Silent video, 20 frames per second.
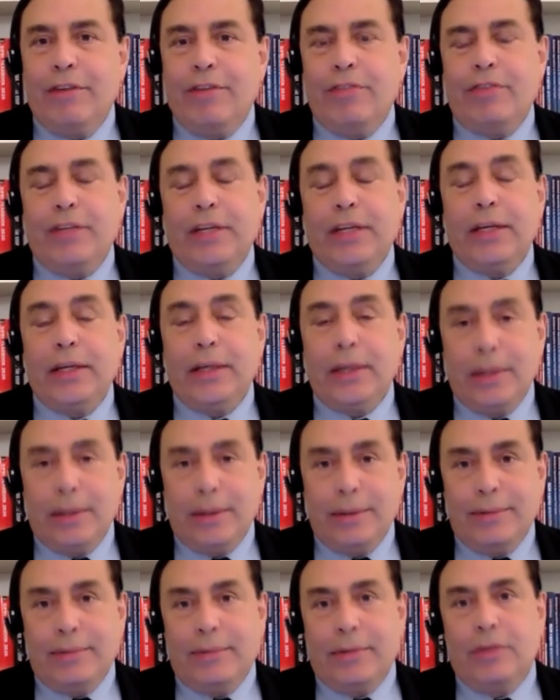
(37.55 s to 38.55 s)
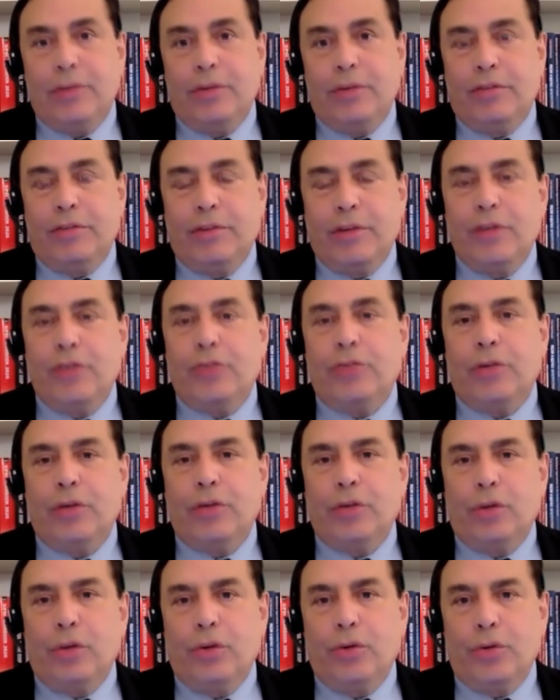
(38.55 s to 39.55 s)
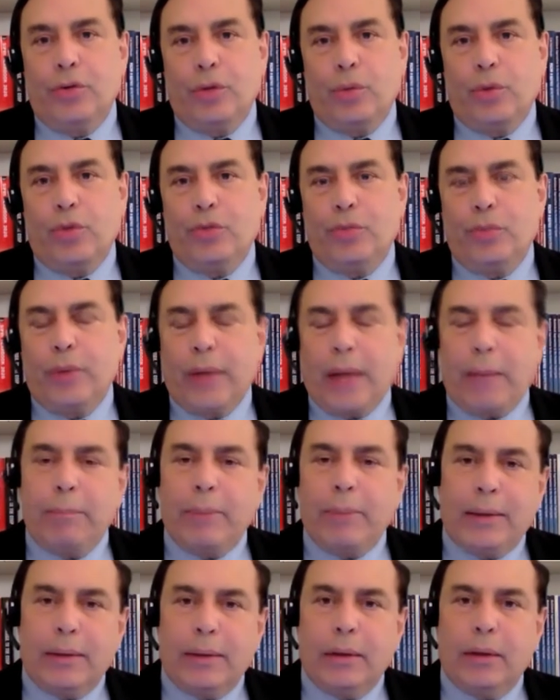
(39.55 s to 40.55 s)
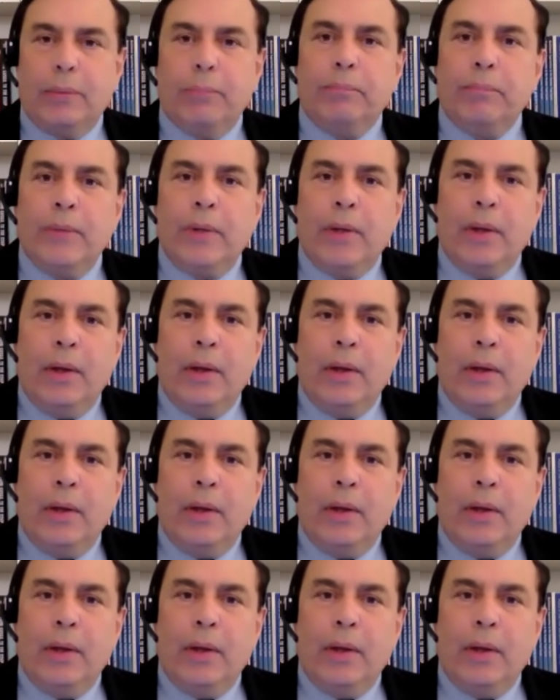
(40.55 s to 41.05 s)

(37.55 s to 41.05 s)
50 years since the first resolution was put up at the